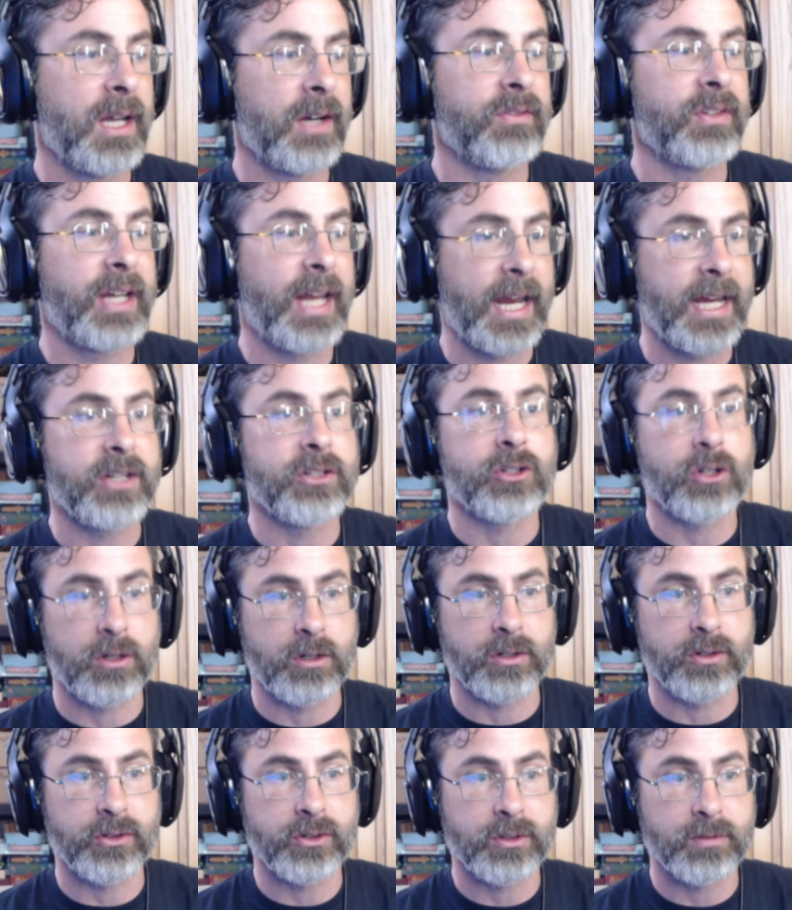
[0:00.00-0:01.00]
every 8
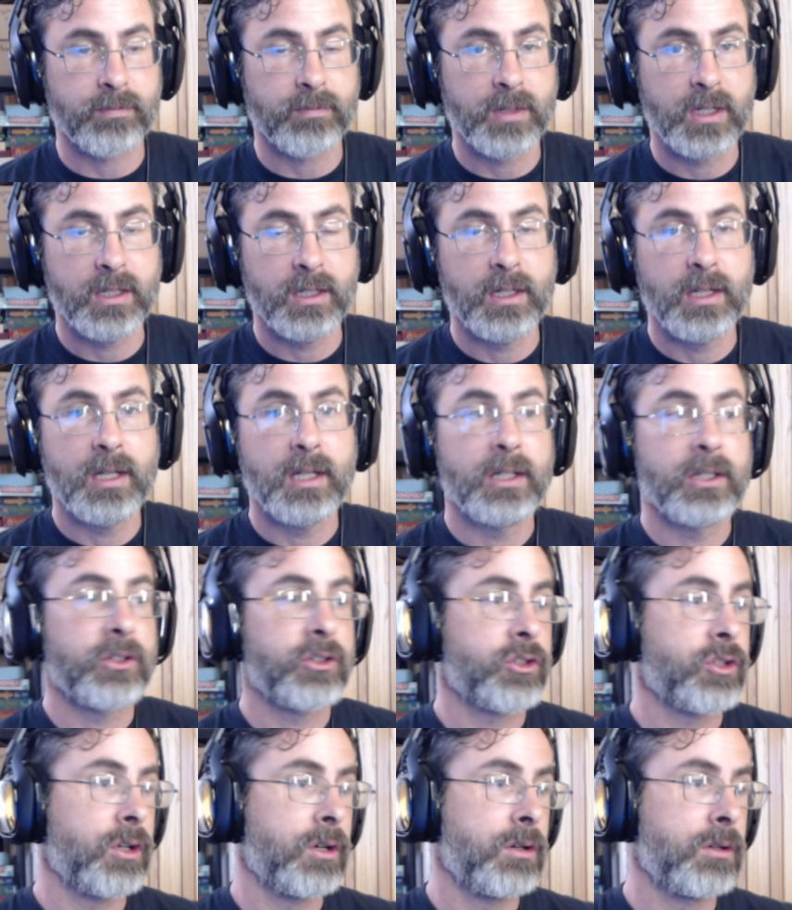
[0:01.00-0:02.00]
turns.
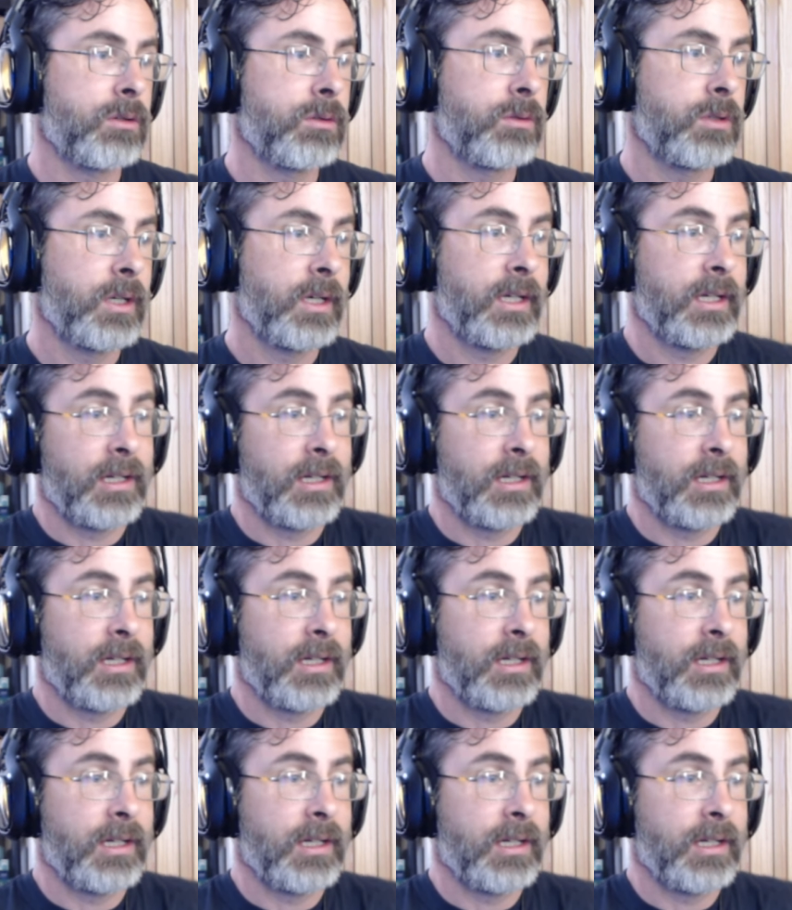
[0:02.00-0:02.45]
So